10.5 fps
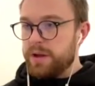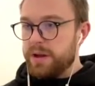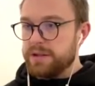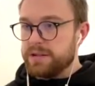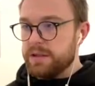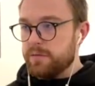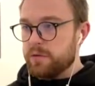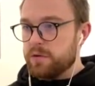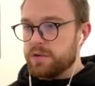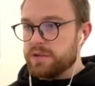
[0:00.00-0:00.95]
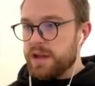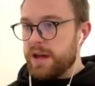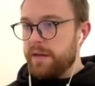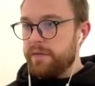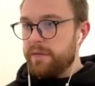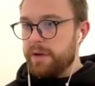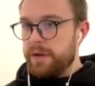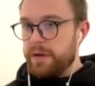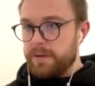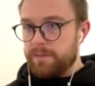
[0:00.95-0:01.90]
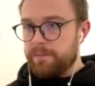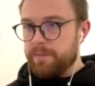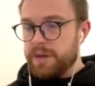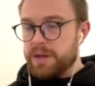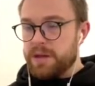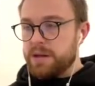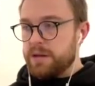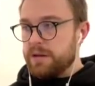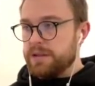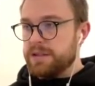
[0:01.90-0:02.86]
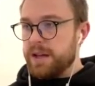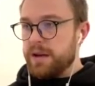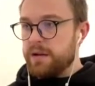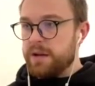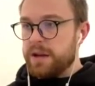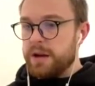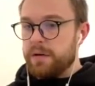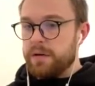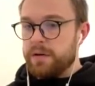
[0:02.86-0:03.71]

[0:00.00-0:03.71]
I still of course have the standard carrier